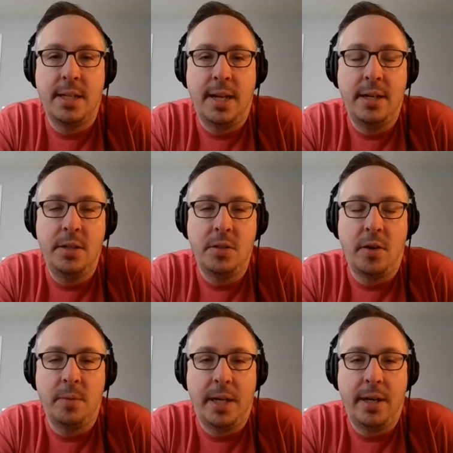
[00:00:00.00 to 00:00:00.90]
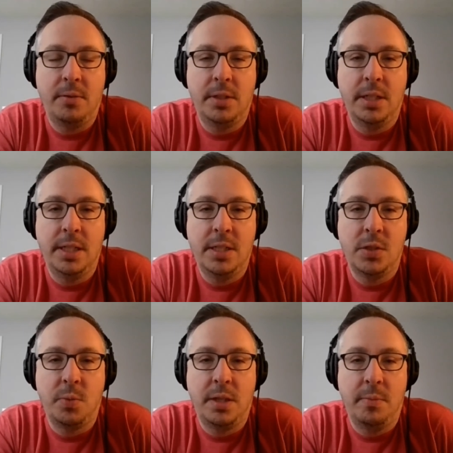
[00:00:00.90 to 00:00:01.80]
I know you talked about how good it
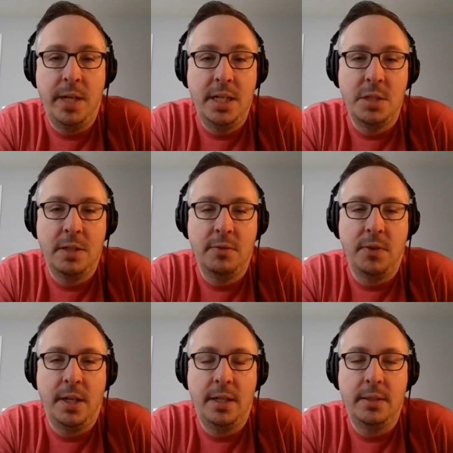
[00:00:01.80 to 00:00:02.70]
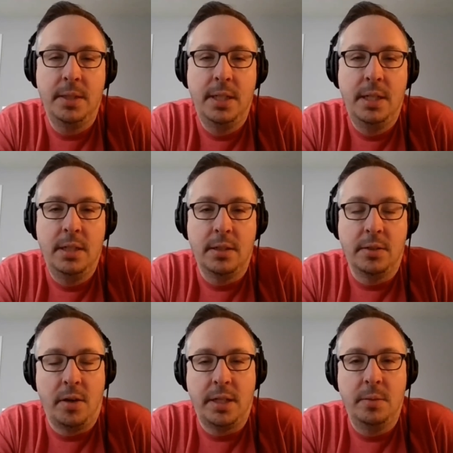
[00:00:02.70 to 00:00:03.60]
is with the management of
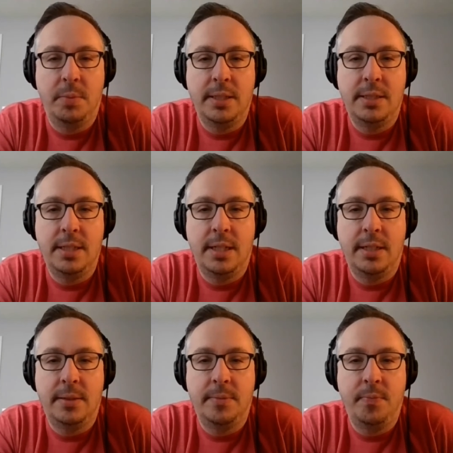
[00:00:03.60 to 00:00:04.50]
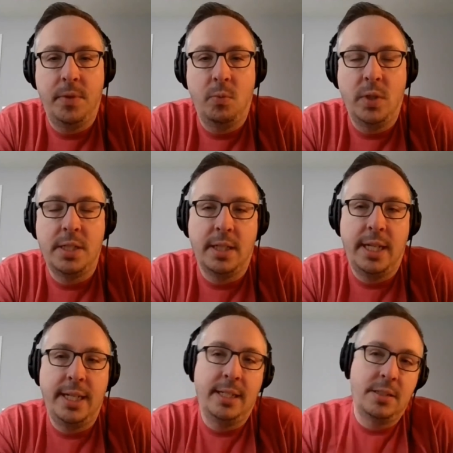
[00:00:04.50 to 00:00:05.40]
Larnaca, but what's it
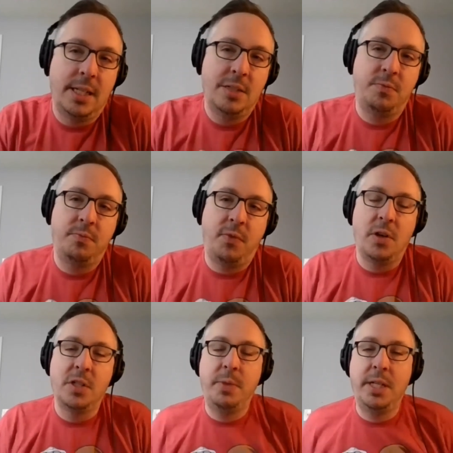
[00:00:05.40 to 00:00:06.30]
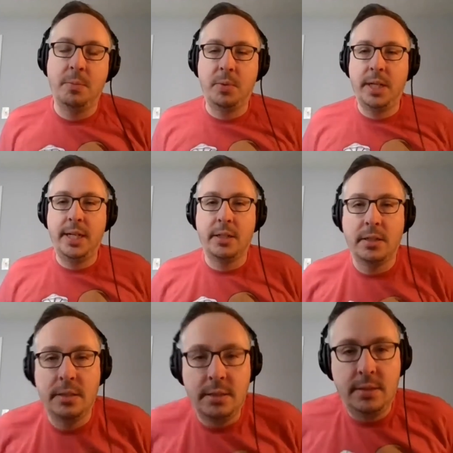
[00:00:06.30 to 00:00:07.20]
like as far as being a
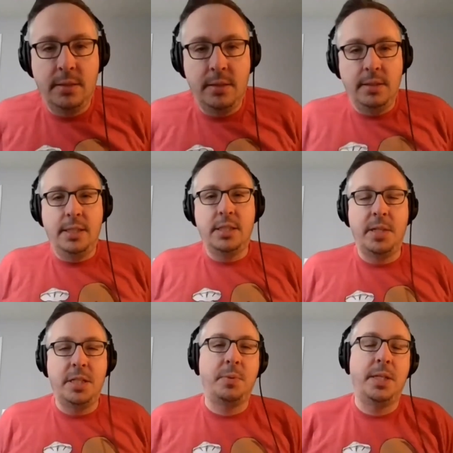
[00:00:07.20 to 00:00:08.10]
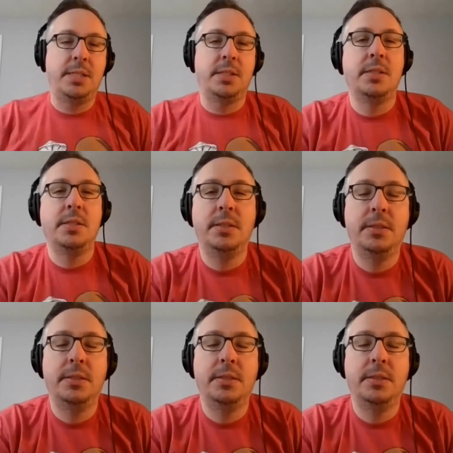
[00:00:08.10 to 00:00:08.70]
player in some of these places?